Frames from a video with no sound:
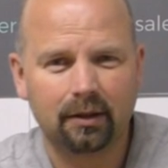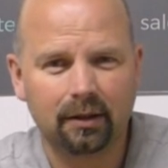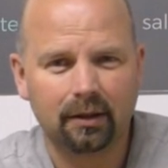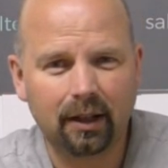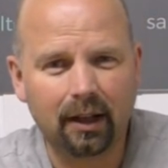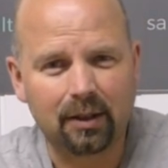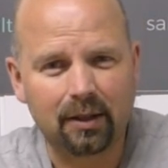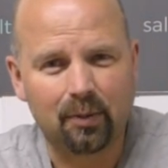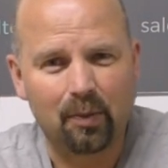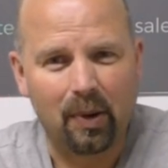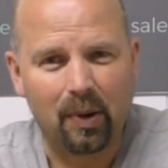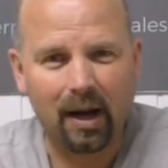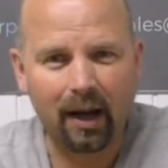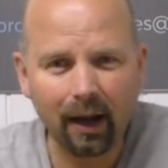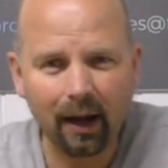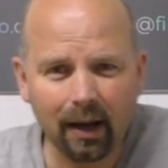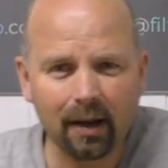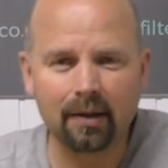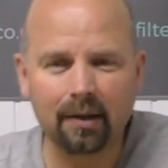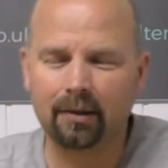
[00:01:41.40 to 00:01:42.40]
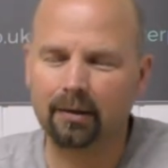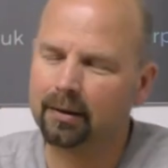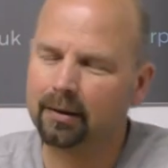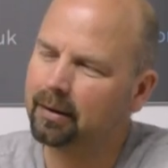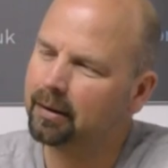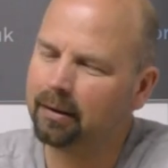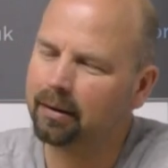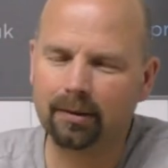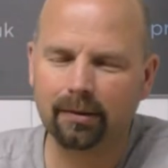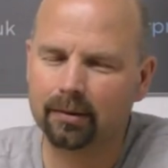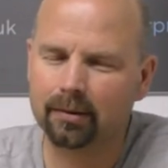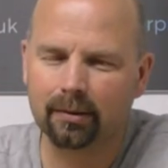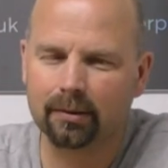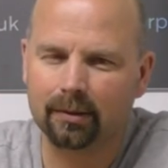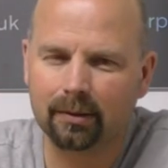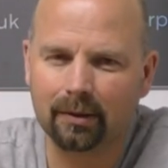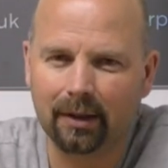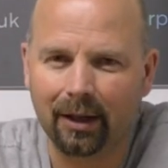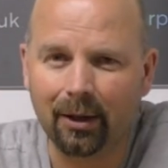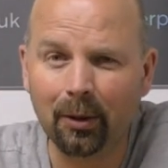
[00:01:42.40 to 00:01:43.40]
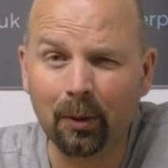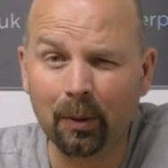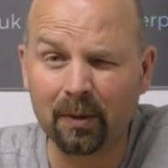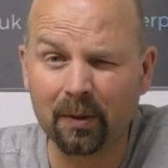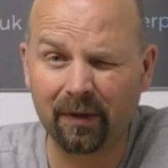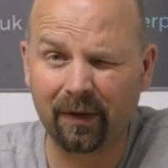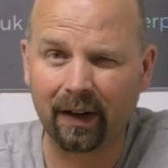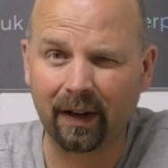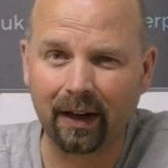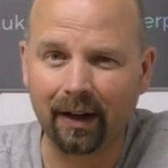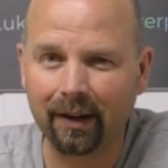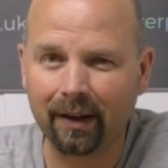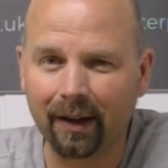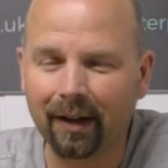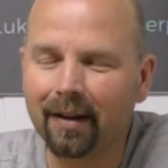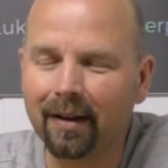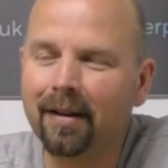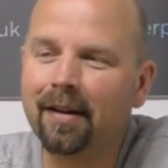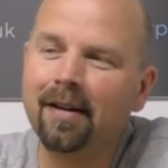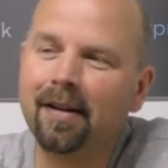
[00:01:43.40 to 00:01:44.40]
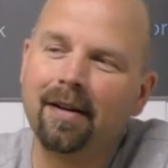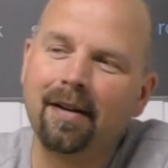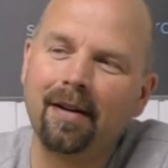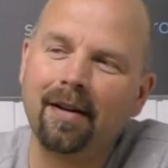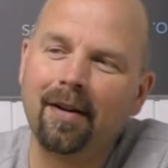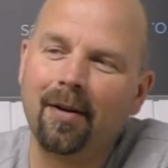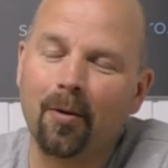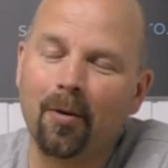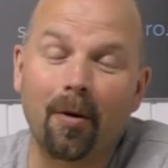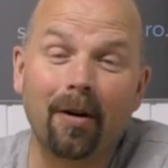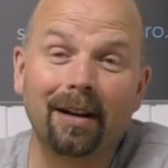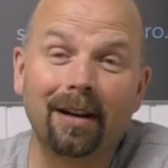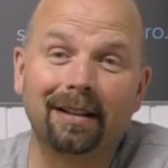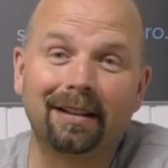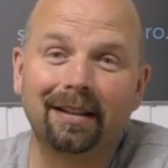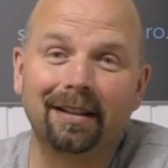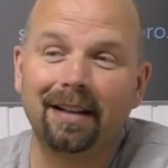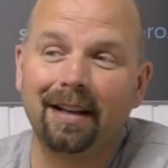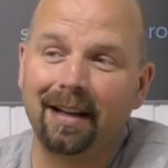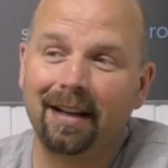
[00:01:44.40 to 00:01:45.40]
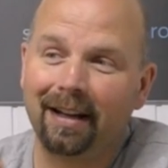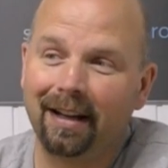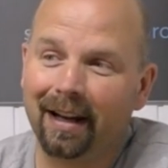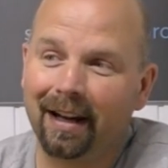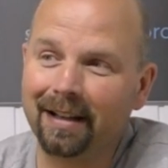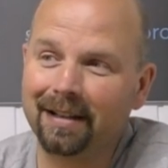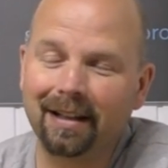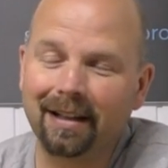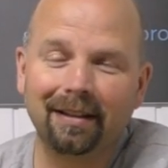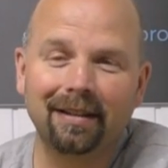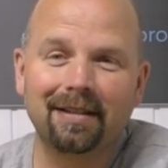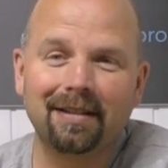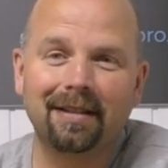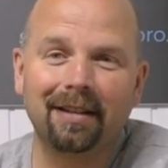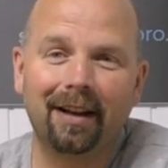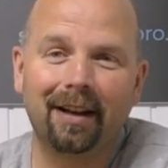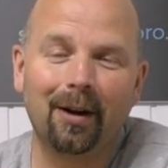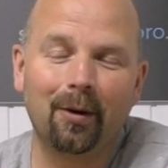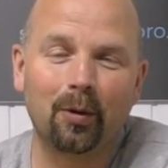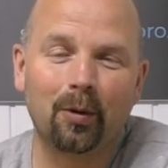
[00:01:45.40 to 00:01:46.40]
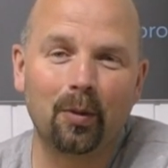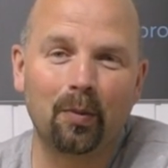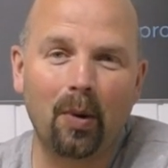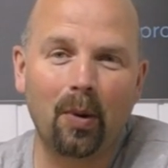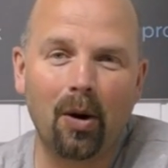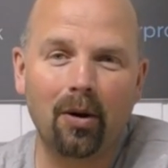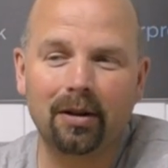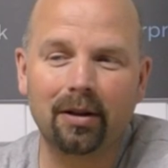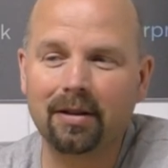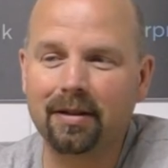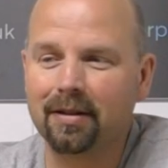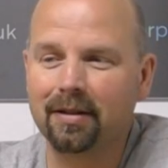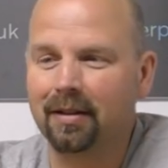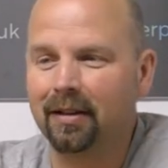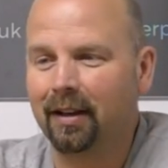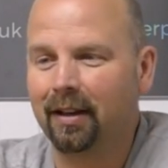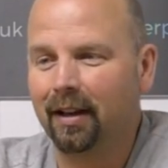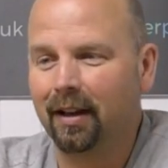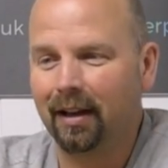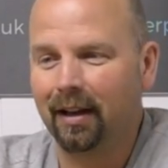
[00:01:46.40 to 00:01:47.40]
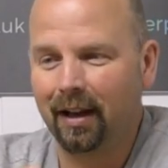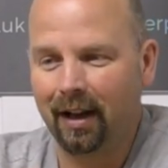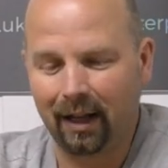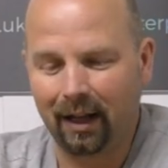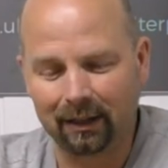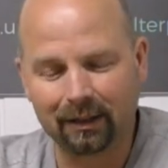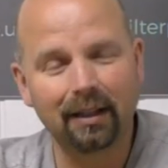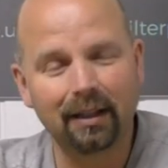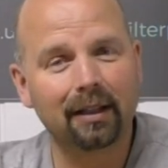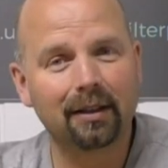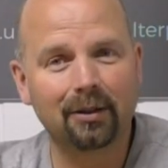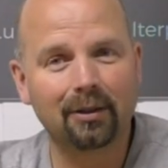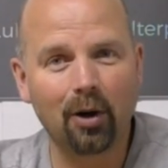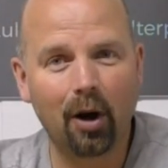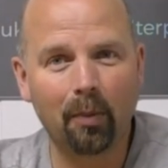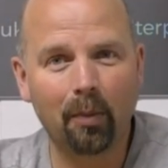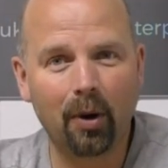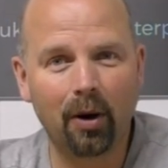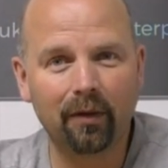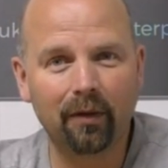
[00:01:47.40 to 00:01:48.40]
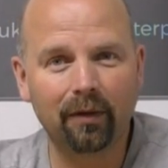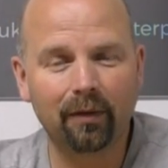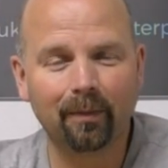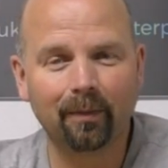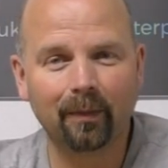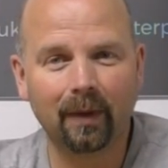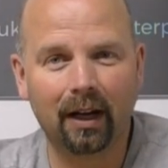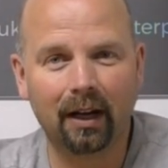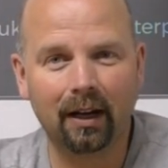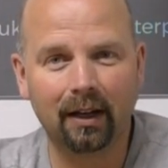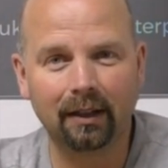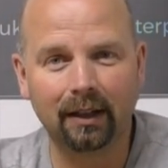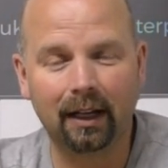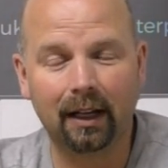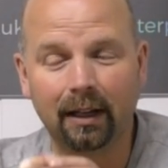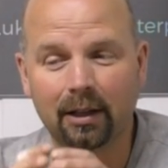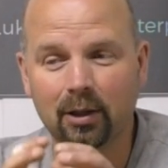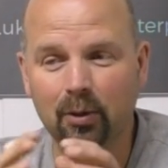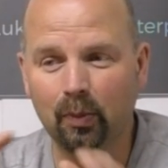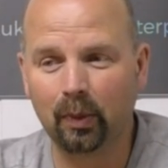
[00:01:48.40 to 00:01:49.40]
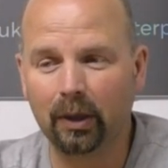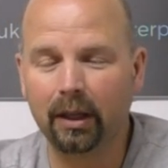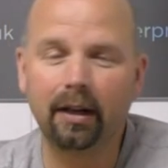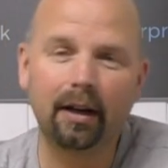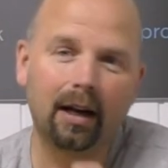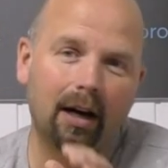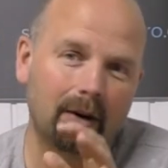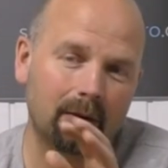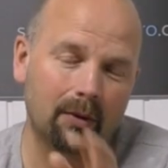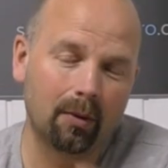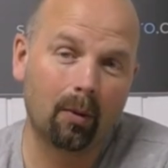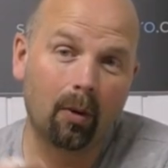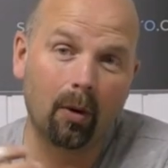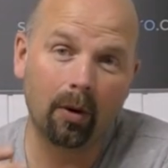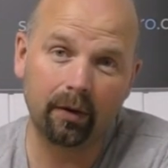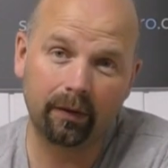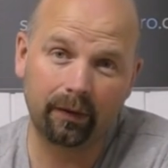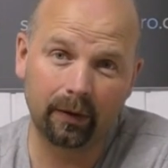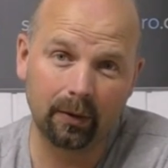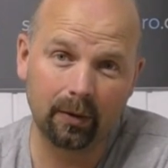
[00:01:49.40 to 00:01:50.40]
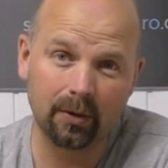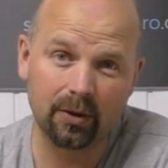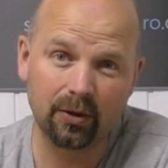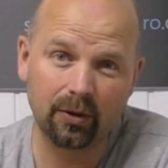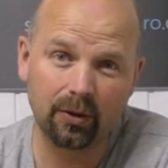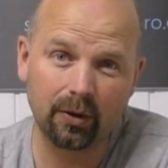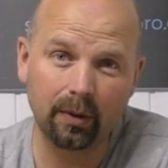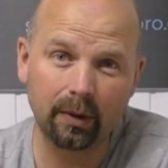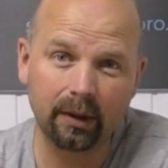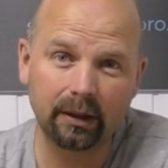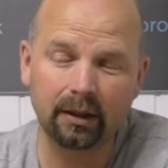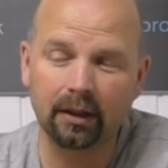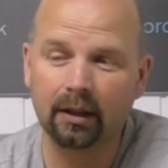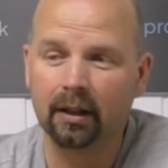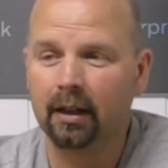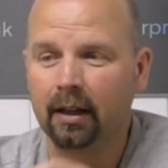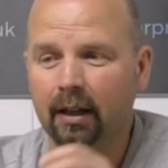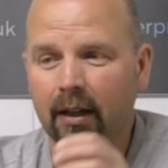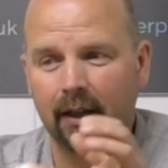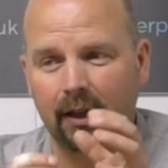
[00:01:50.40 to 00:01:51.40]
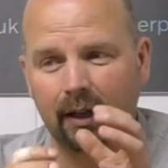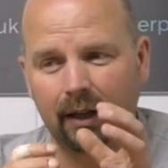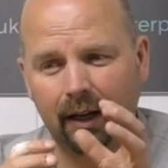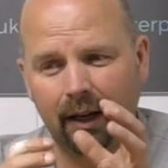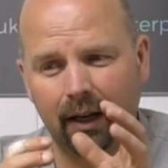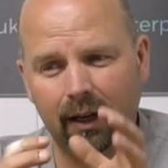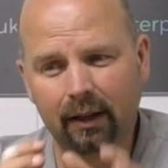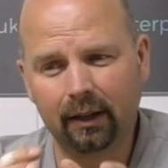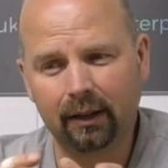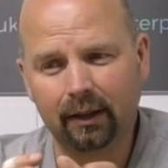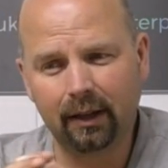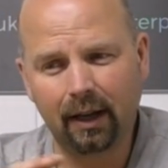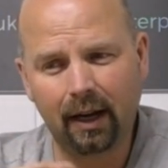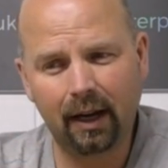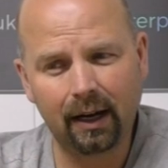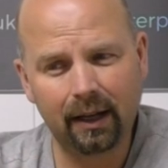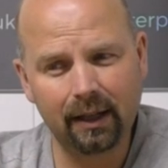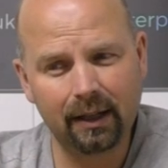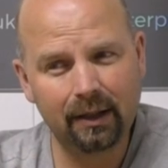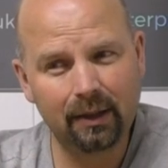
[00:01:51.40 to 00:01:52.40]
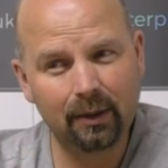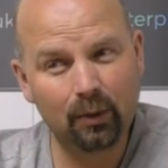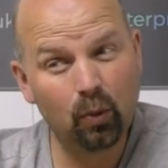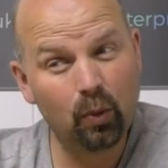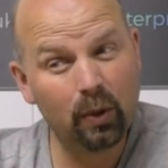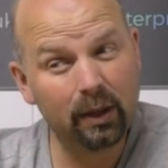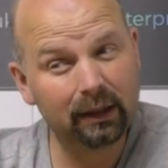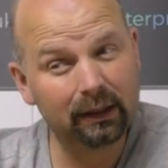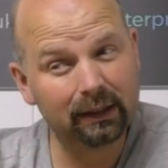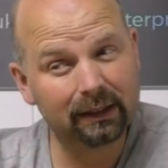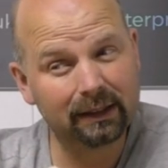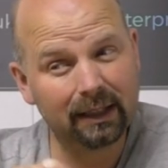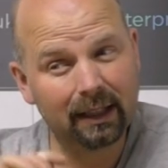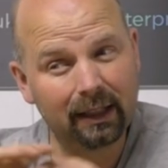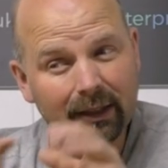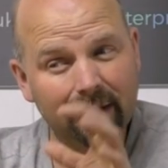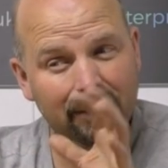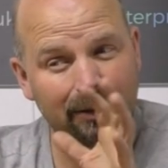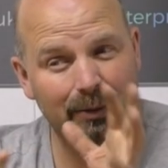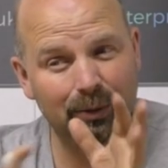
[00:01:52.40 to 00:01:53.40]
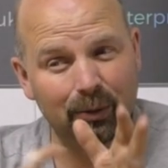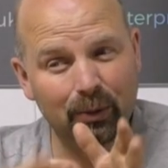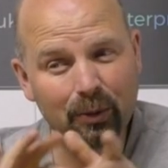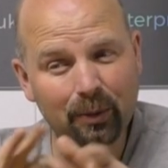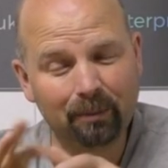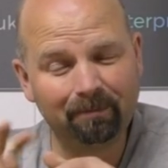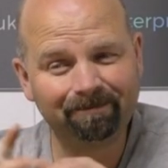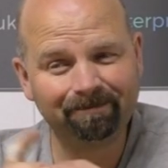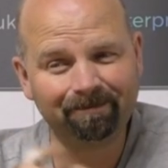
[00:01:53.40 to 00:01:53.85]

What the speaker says: that's better. I always forget that. Right, let's get this thing out of the box. I'll take the top off and I'll explain how the water flows through it. And I will tell you